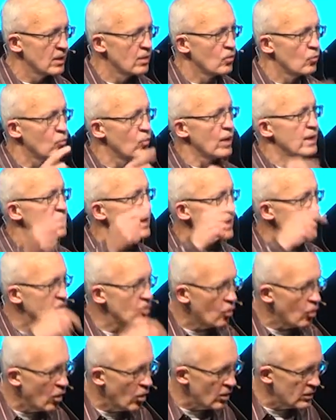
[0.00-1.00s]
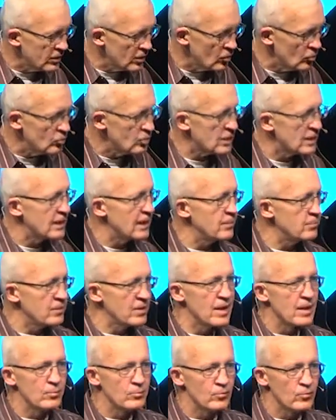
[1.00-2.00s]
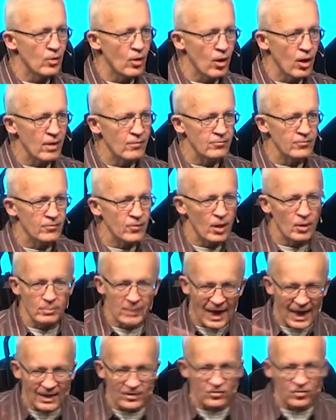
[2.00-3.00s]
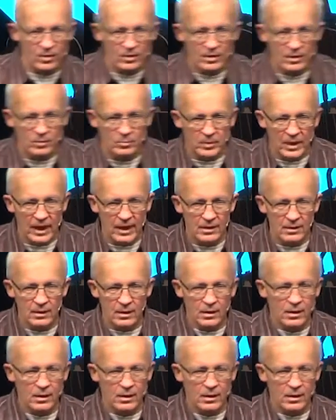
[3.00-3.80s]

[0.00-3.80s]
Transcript: when they call you, to keep them off our backs a little bit,